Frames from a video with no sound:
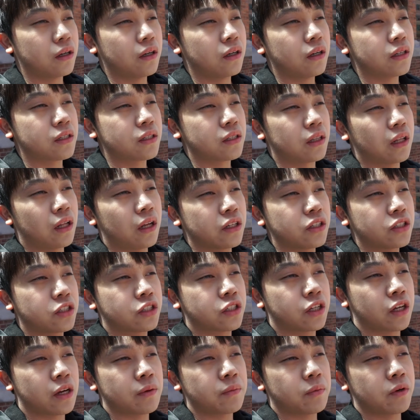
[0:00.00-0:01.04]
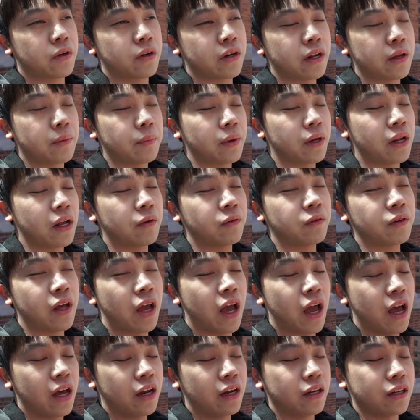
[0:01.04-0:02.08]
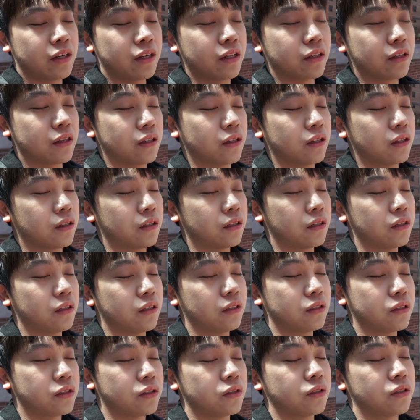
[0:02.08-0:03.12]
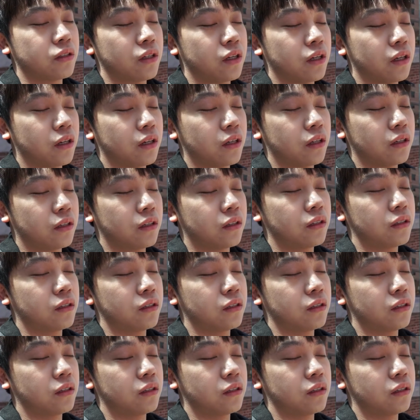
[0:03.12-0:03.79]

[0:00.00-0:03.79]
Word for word: It's lunchtime already, but I haven't had anything today.